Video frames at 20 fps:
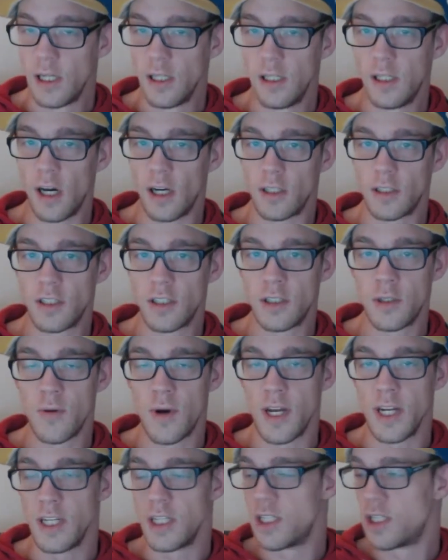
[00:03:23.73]
Doctor
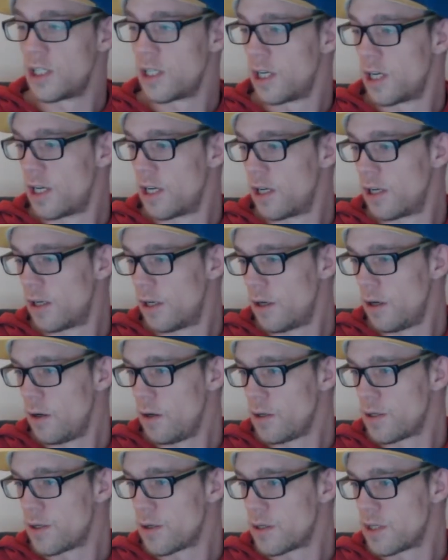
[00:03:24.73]
Strange,
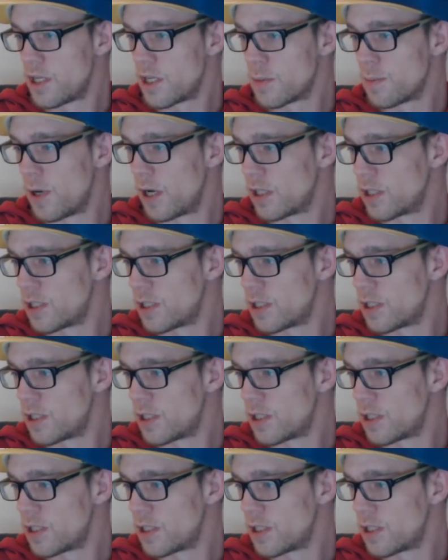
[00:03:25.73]
also $6.